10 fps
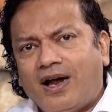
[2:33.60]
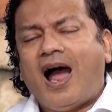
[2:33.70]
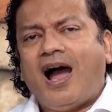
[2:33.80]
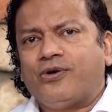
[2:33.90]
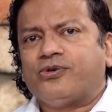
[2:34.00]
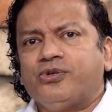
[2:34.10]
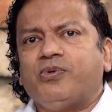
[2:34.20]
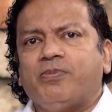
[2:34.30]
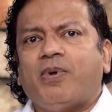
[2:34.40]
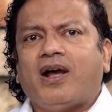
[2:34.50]
How do
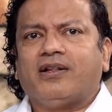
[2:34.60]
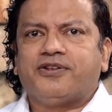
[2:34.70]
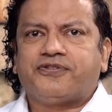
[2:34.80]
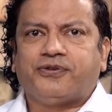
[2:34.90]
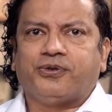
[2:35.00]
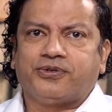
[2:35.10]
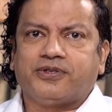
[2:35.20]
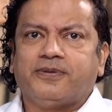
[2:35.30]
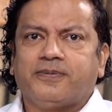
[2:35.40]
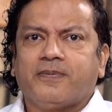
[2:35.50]
we bear this fruit?
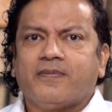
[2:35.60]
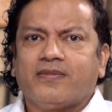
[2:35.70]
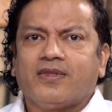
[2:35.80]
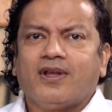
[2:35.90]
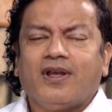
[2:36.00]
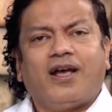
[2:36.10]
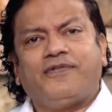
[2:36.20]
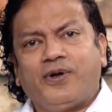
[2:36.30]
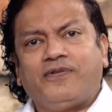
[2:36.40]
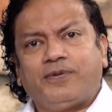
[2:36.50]

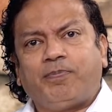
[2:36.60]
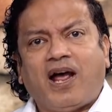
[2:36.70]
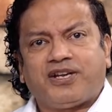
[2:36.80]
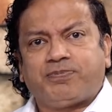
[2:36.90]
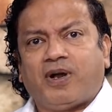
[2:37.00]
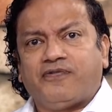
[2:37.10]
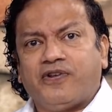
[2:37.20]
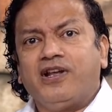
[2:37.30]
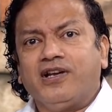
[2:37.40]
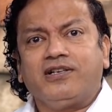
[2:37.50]
Have you ever passed by a
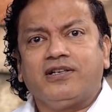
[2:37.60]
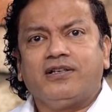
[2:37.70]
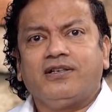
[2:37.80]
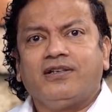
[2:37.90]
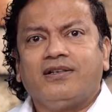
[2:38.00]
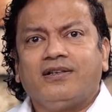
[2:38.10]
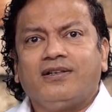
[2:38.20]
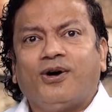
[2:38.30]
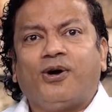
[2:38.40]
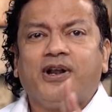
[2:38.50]
vineyard?
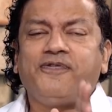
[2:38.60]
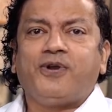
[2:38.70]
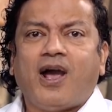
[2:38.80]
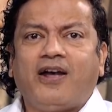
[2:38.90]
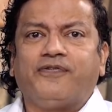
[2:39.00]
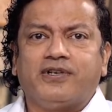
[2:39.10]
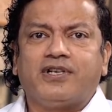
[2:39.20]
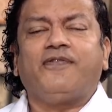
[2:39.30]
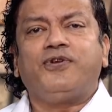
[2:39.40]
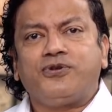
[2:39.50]
Or if you
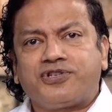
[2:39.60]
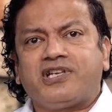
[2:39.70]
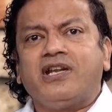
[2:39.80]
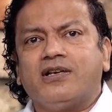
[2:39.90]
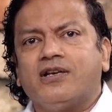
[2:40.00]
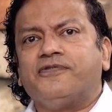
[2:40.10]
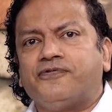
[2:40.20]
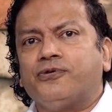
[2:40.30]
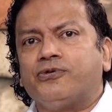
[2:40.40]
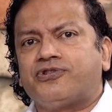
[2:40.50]
haven't, have you seen a
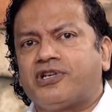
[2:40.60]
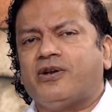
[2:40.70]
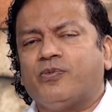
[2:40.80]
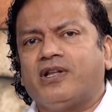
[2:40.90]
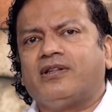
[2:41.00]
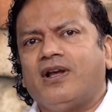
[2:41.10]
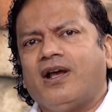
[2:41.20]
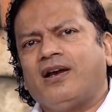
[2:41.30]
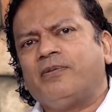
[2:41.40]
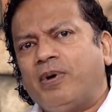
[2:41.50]
fruit tree with
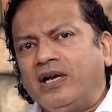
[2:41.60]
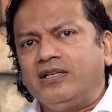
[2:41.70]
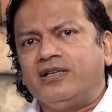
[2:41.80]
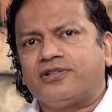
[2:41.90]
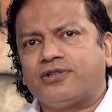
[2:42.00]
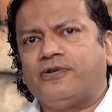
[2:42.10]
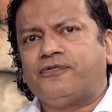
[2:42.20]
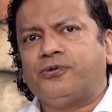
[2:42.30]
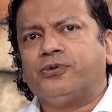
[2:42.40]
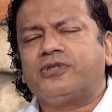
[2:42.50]
an abundance of
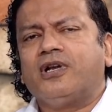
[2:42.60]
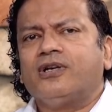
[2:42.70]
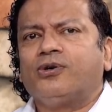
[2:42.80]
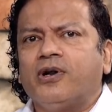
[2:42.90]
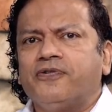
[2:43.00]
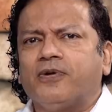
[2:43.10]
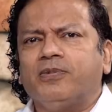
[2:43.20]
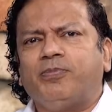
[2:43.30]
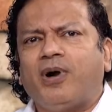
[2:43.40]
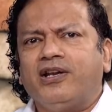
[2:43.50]
fruit growing
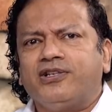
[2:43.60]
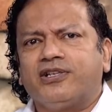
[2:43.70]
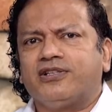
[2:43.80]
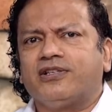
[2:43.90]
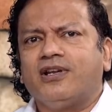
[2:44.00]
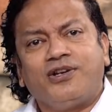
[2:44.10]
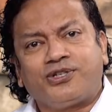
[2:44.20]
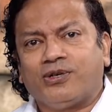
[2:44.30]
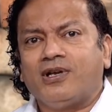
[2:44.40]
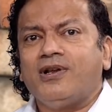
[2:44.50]
from the branches?
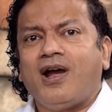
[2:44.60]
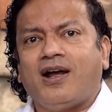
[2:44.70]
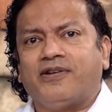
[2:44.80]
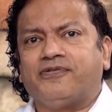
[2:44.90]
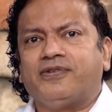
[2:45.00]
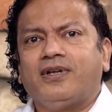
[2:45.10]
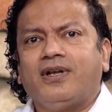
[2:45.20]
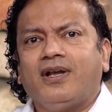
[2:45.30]
Surely you have.